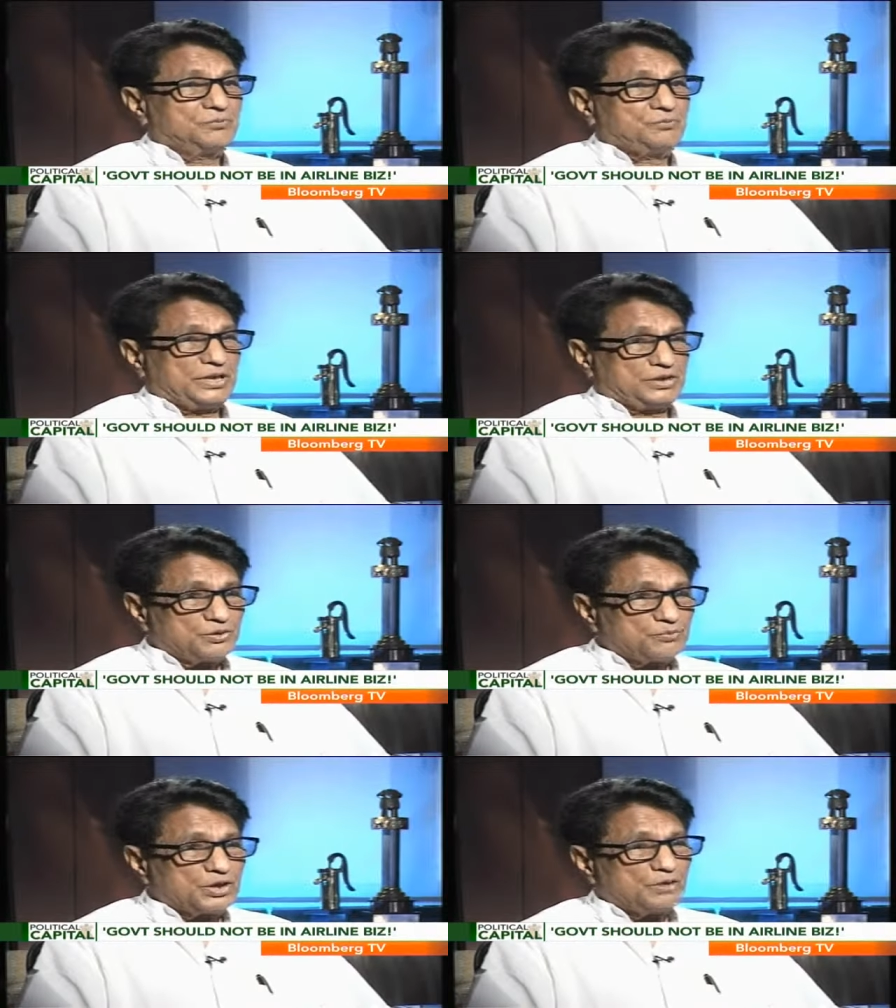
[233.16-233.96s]

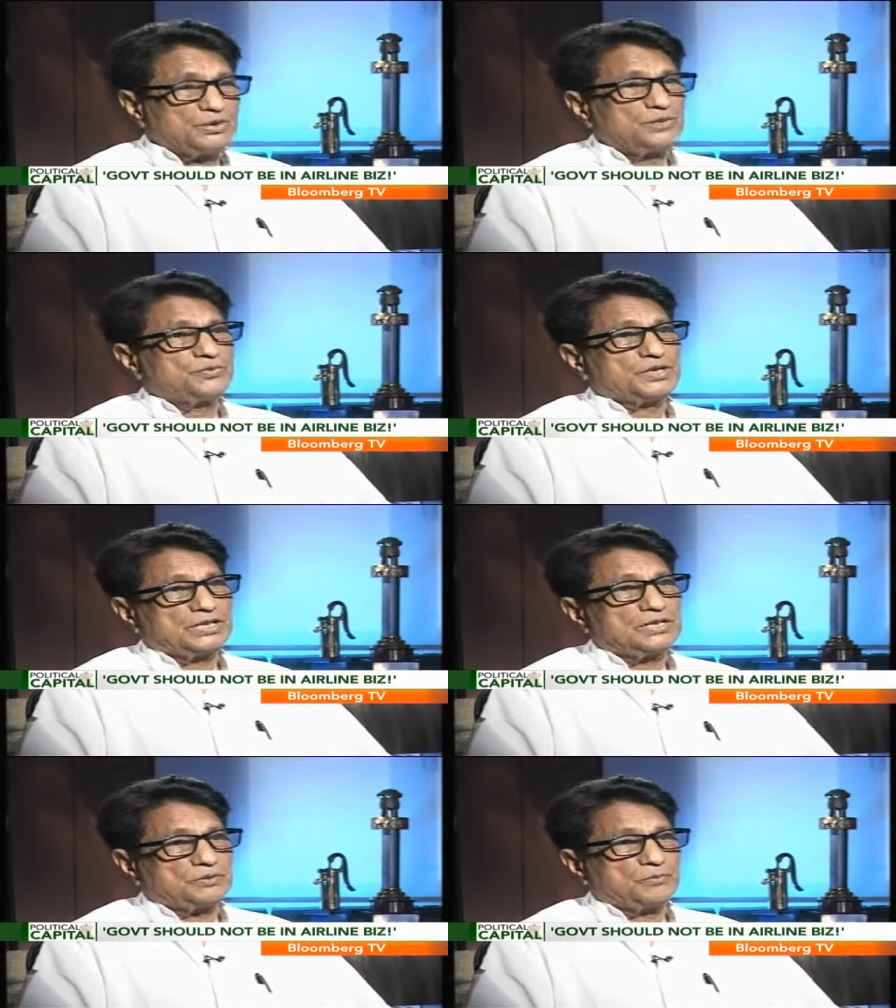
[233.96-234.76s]
Basic problems
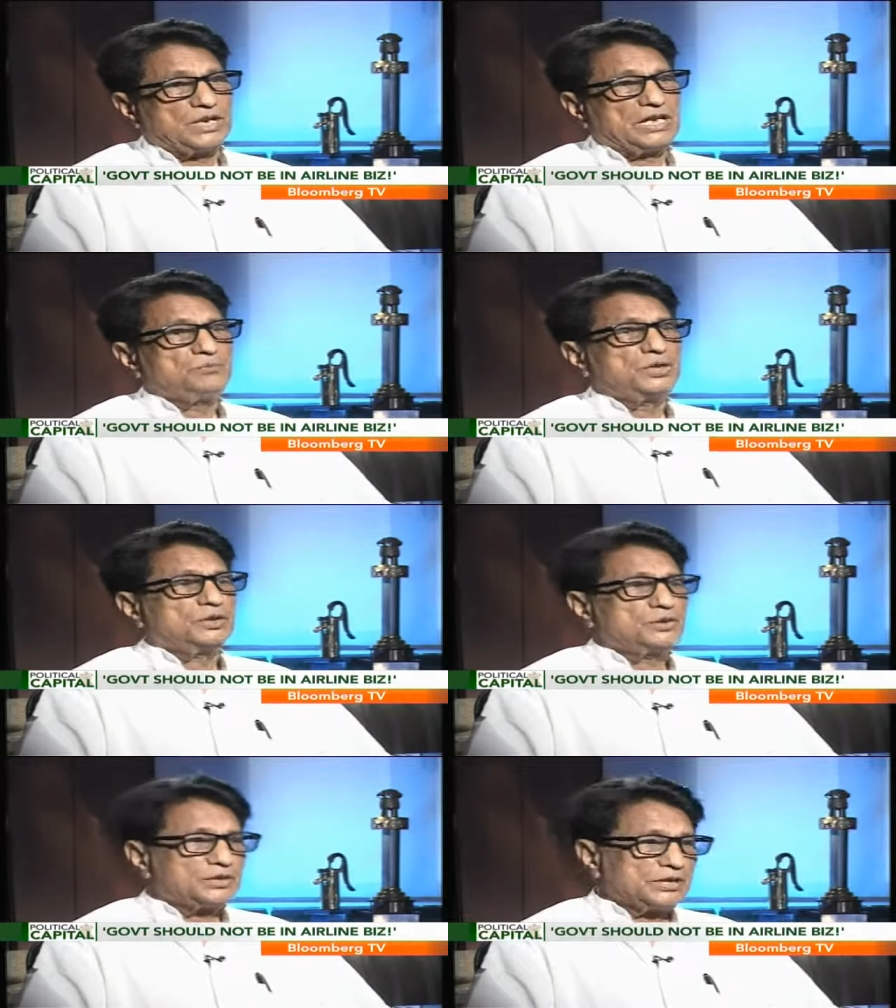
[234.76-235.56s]
remain
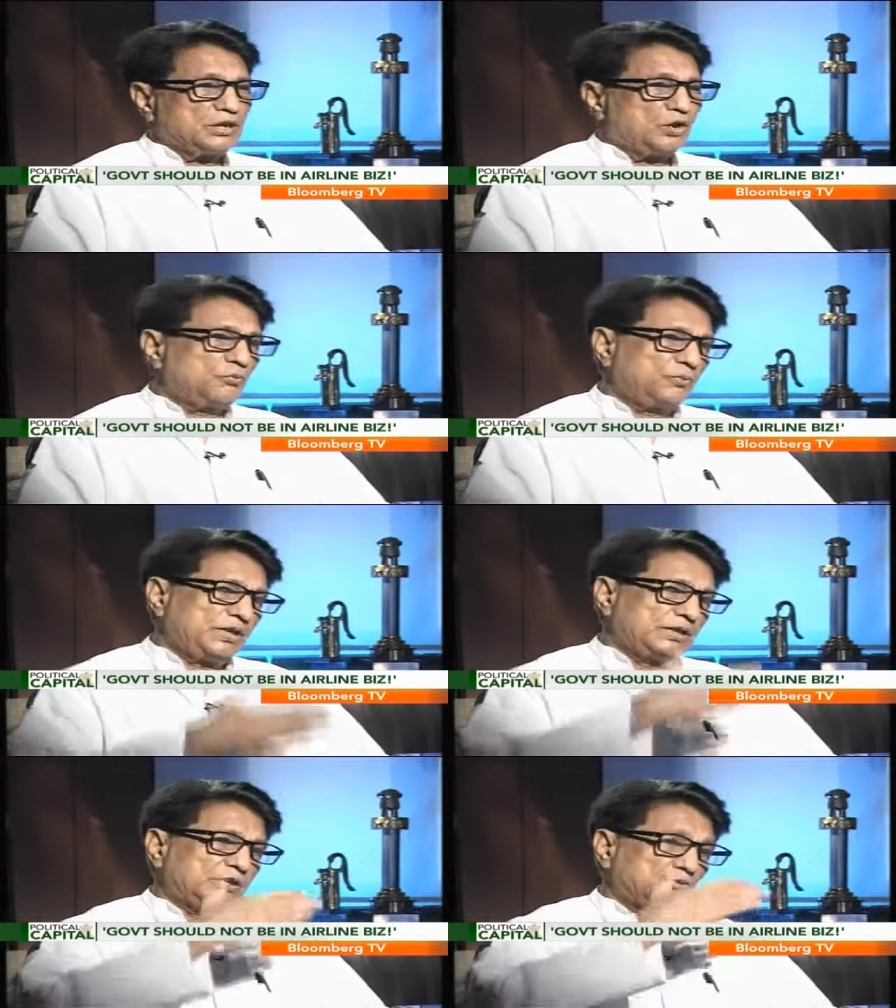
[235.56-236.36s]
because the
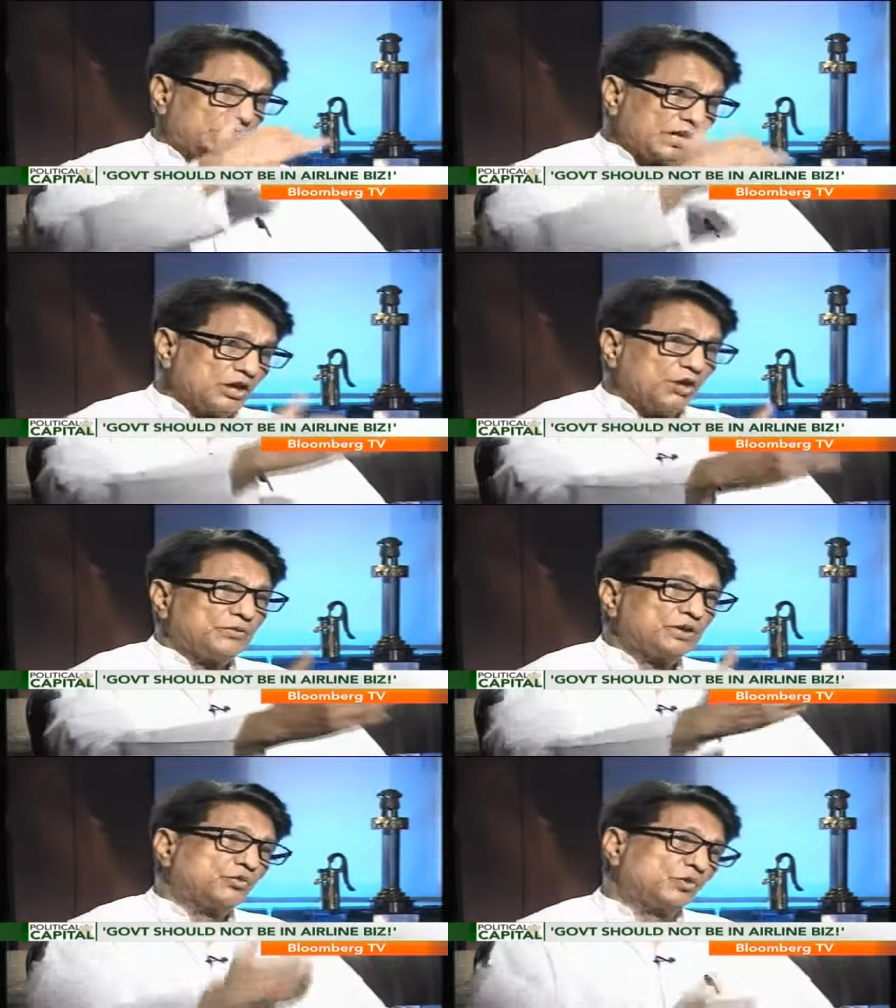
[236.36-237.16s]
government, the way
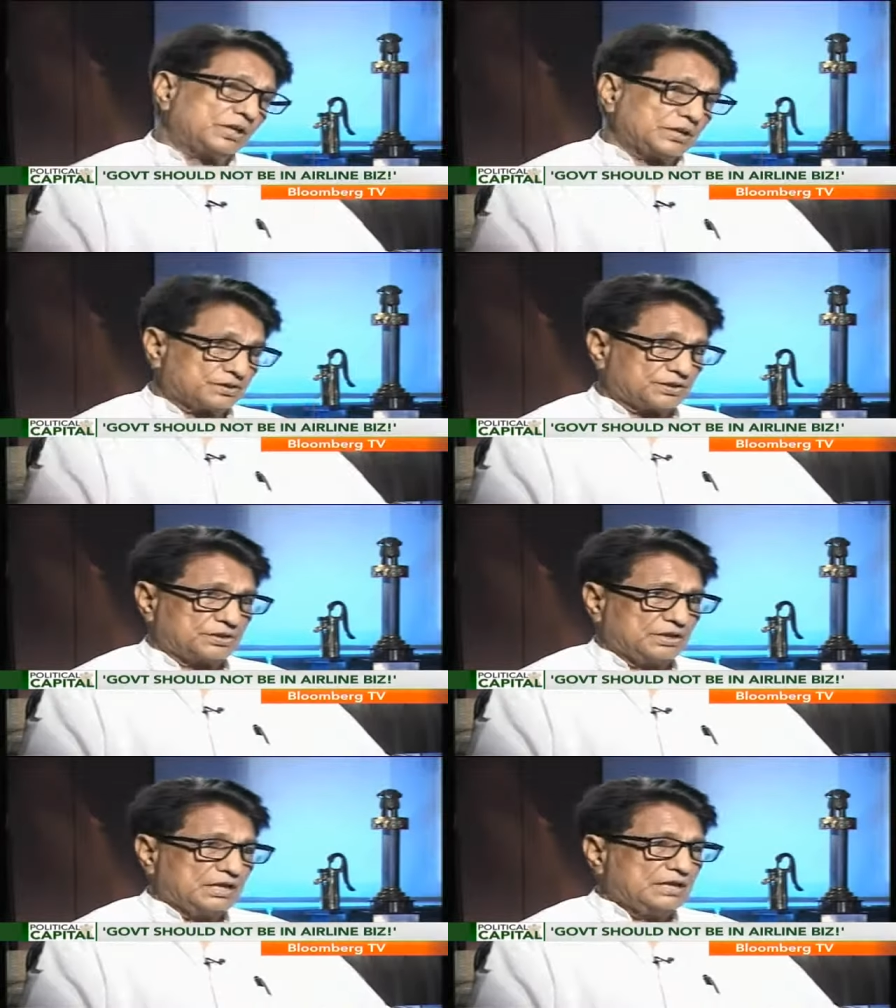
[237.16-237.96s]
government works.
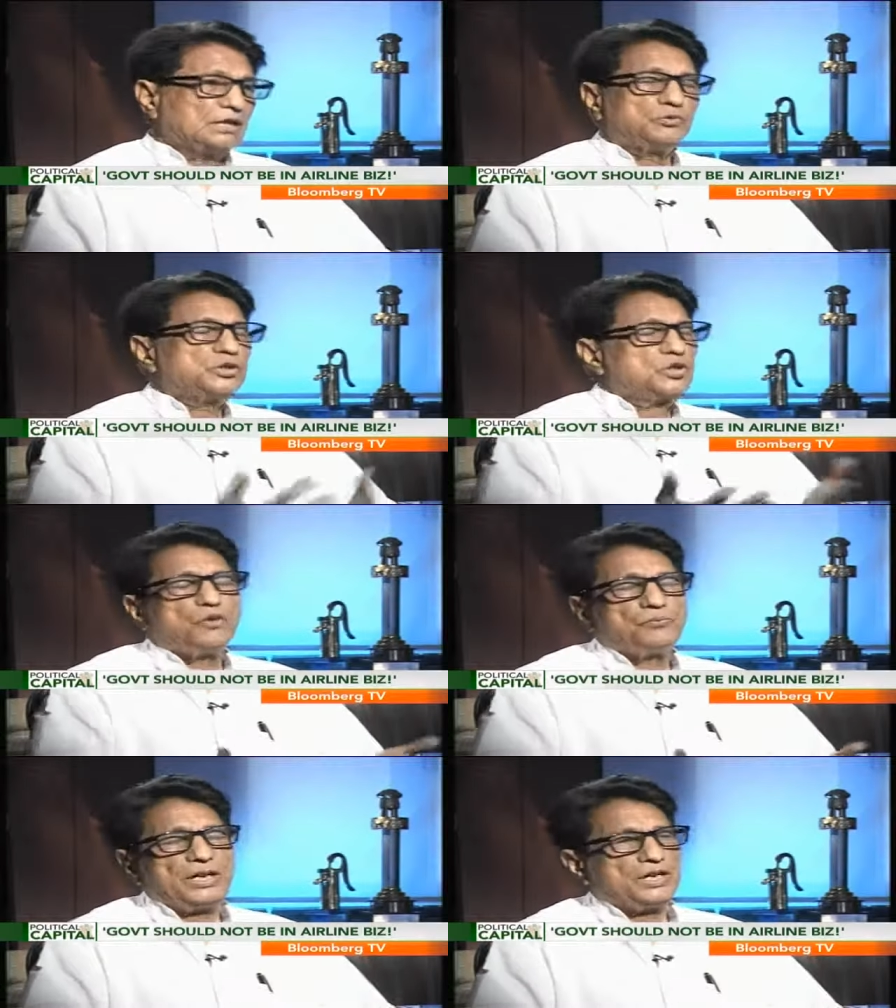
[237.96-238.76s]
Now the
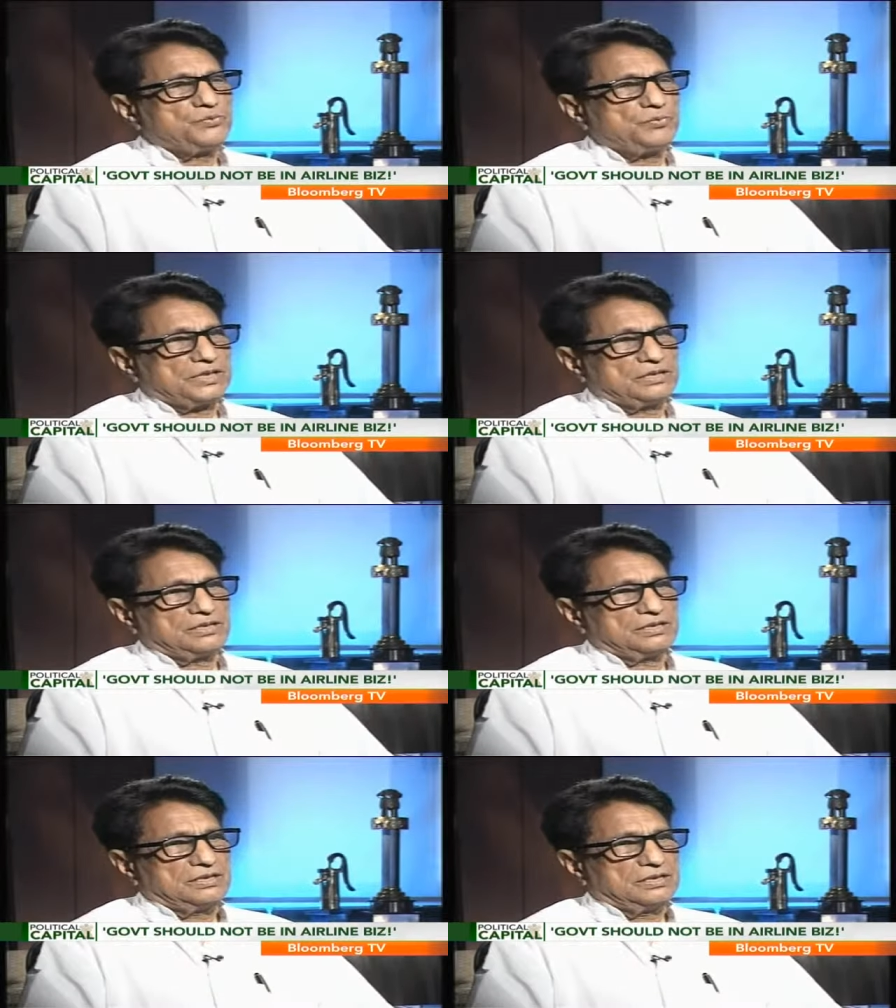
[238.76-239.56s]
top
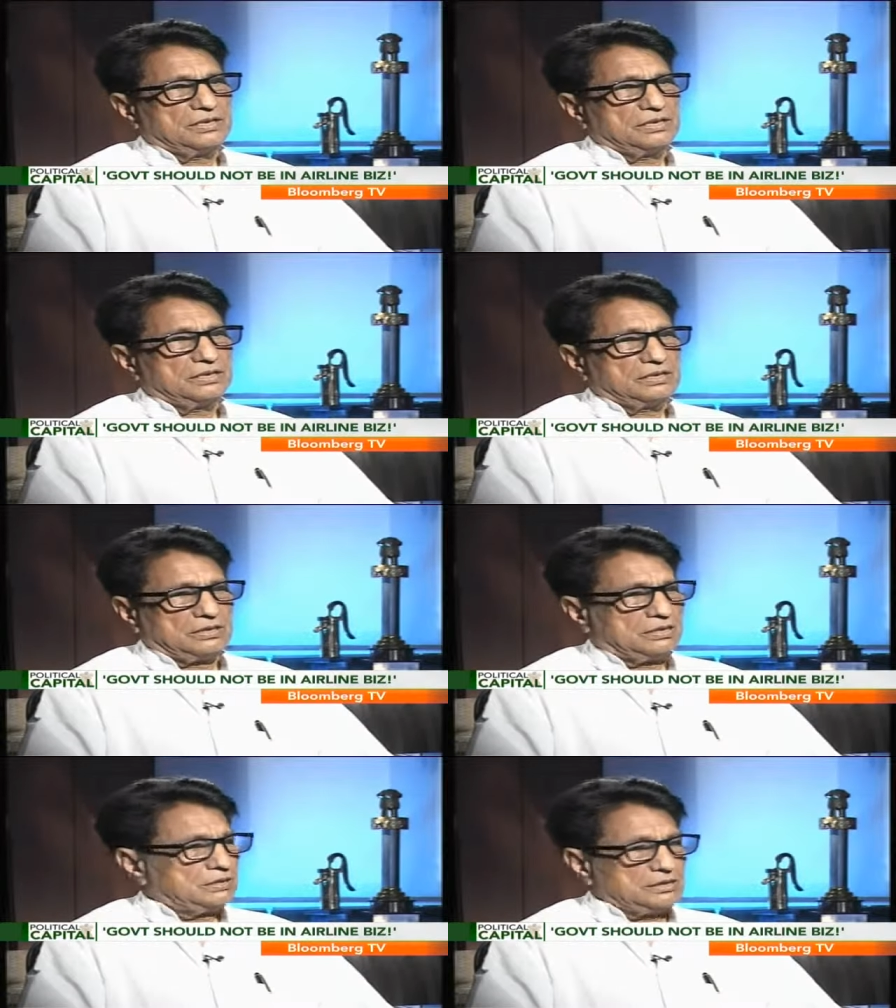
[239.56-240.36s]
management in